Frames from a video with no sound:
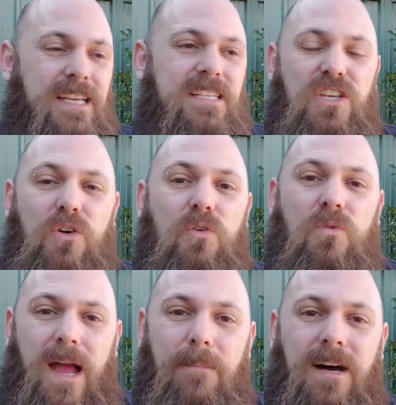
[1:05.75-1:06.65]
Is it your
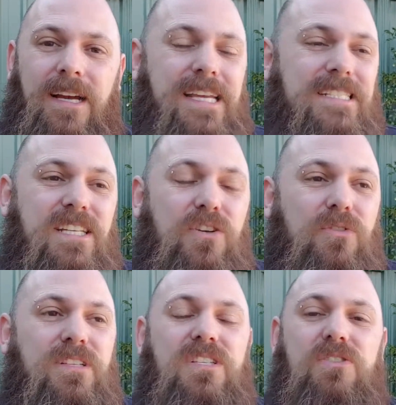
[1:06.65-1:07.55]
grammar? Is it
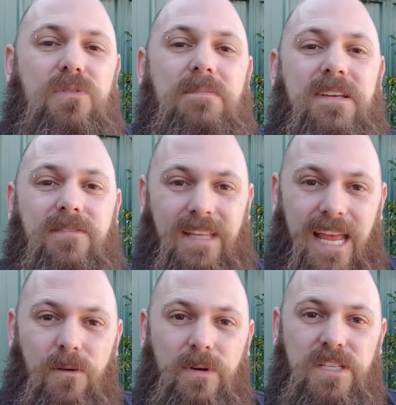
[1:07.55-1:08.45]
your descriptive
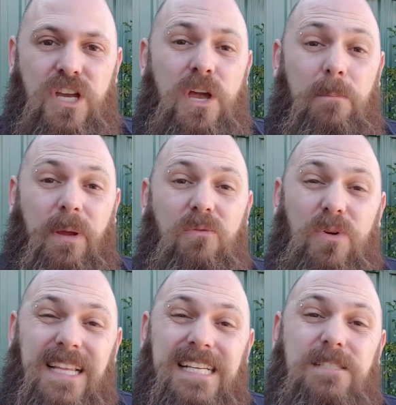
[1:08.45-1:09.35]
language? Be
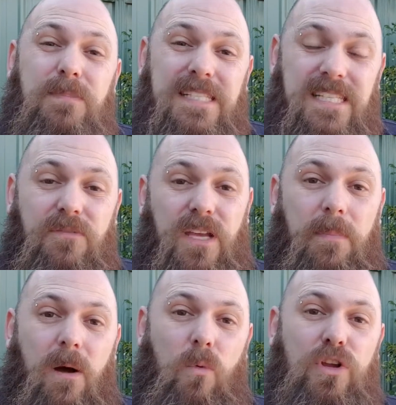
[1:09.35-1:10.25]
really specific
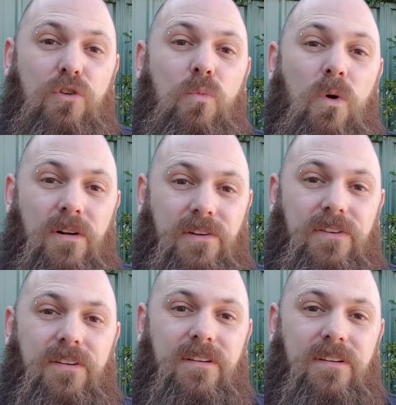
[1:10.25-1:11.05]
about what you want.